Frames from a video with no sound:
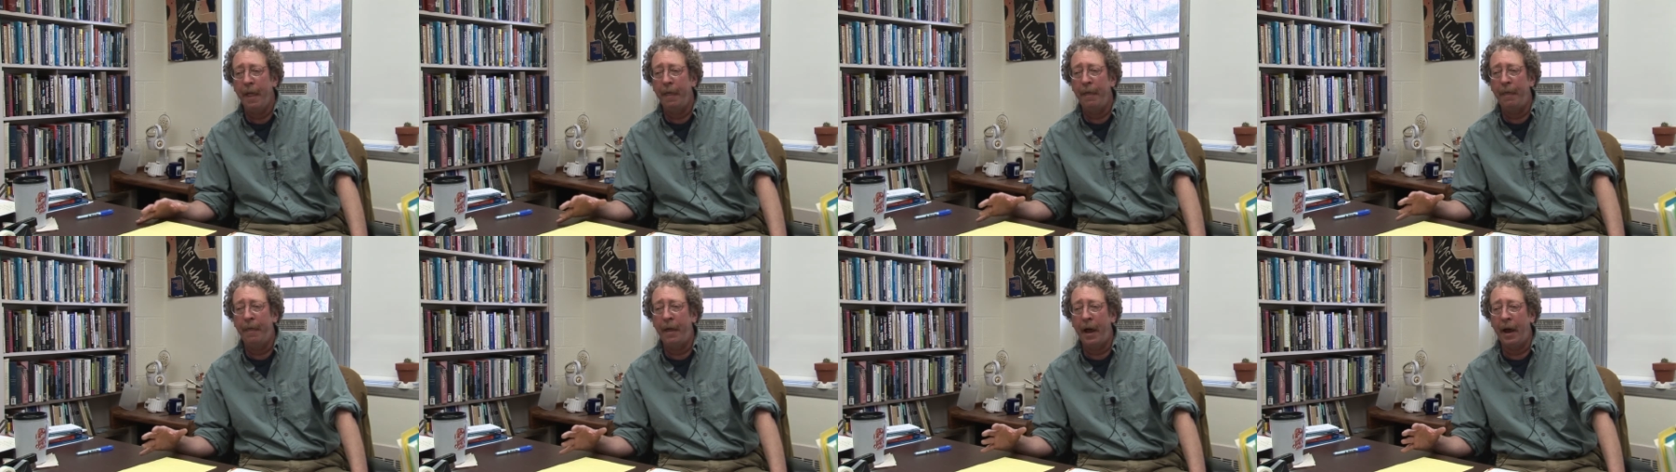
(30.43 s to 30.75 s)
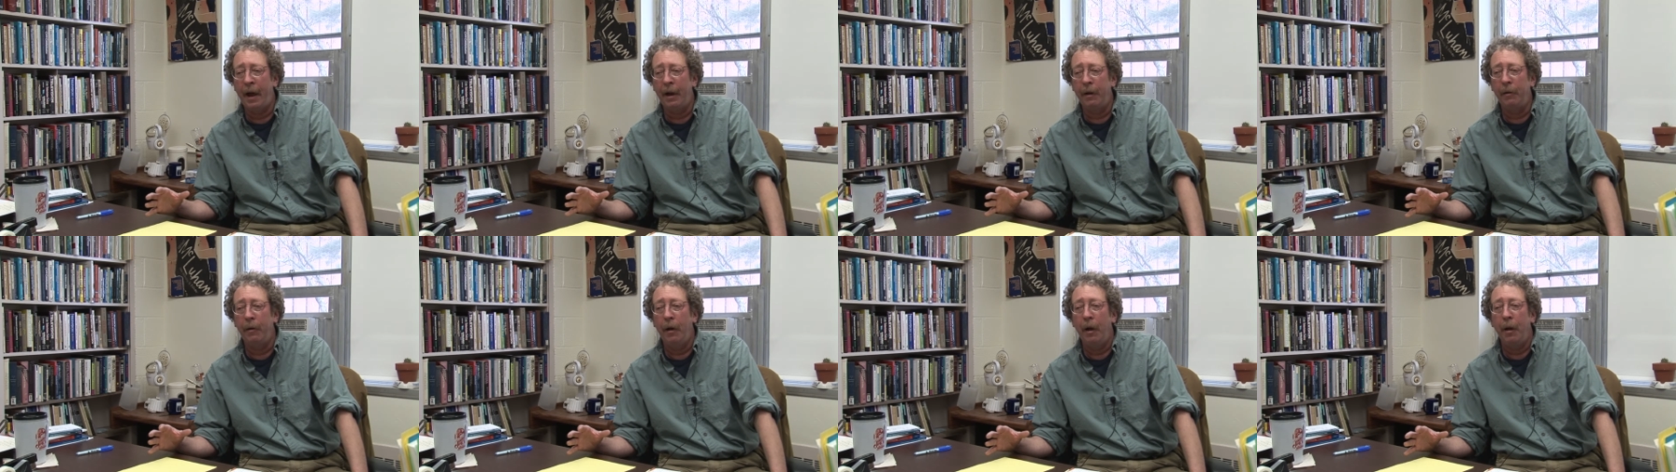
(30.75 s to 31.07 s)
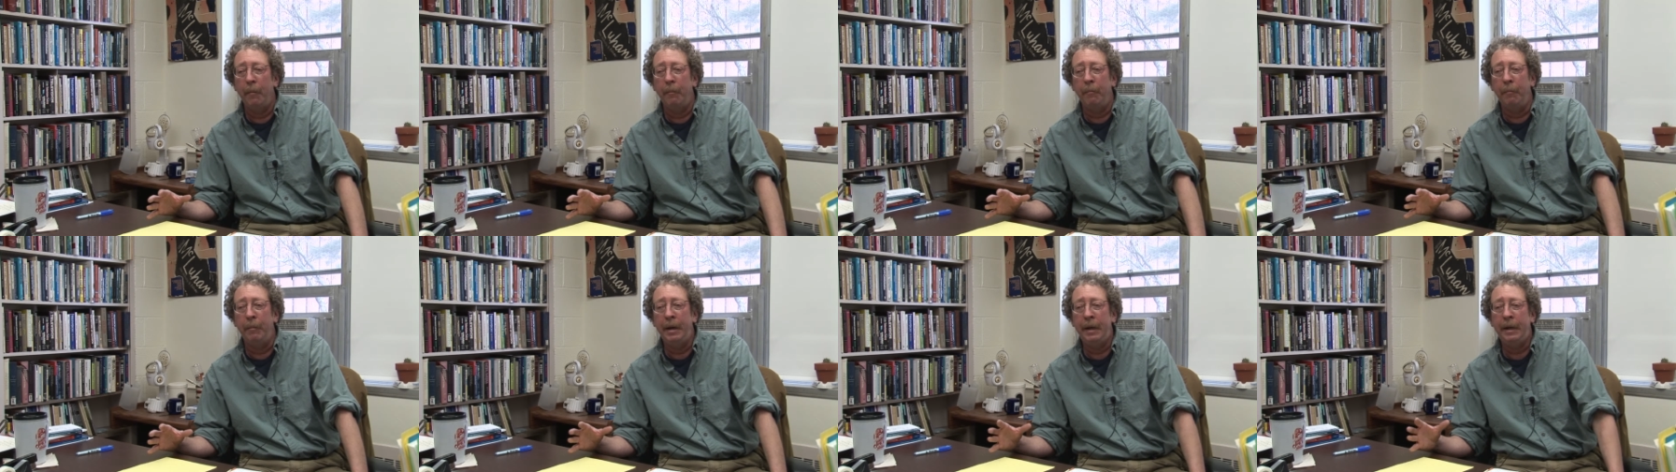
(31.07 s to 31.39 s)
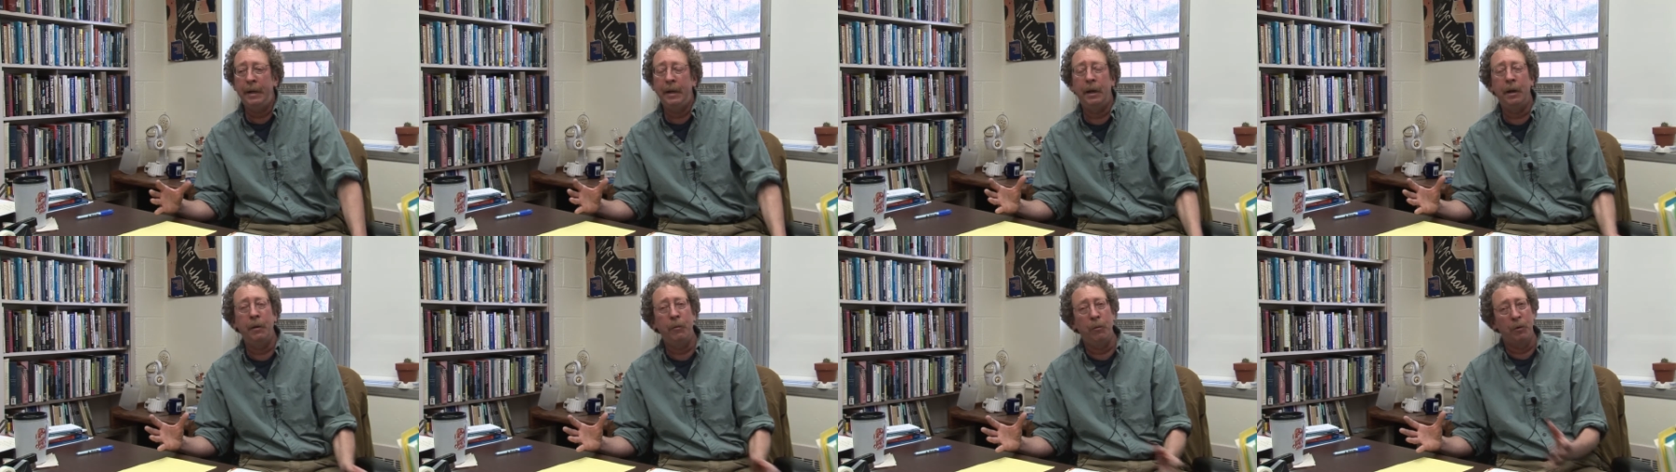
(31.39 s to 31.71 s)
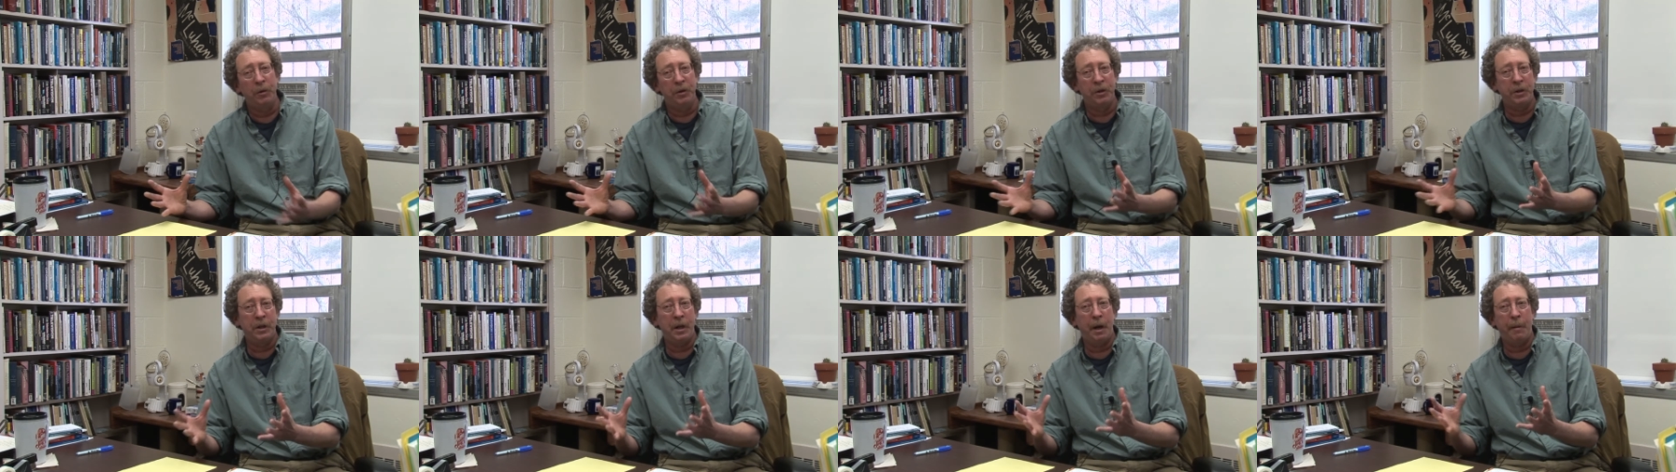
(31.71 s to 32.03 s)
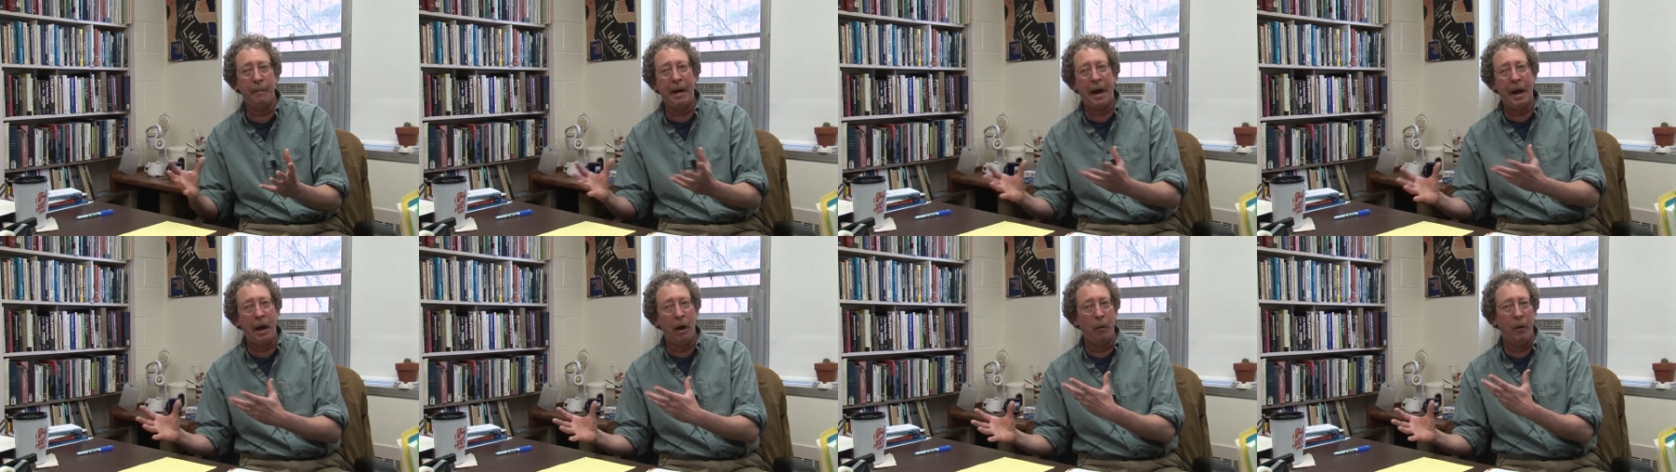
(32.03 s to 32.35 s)
that media will
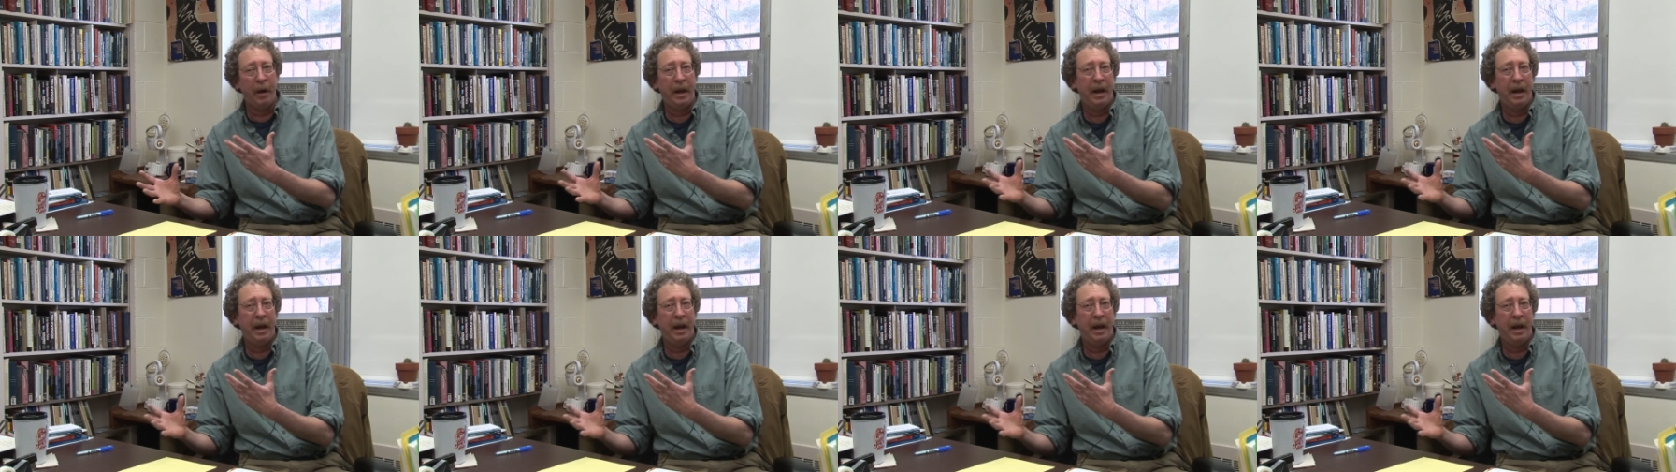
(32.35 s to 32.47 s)
somehow